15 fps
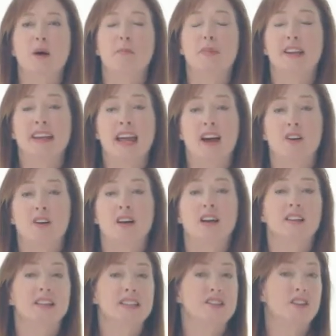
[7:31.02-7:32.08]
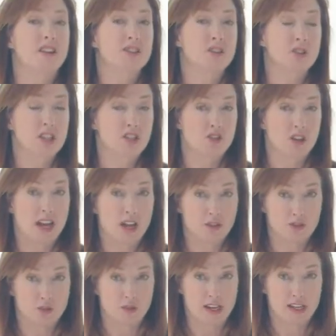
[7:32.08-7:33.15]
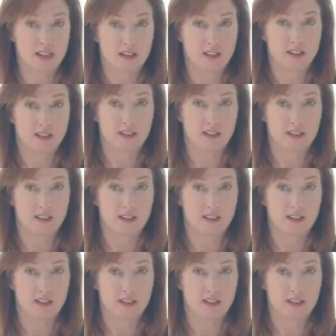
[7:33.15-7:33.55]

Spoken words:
But now let's also get your house ready.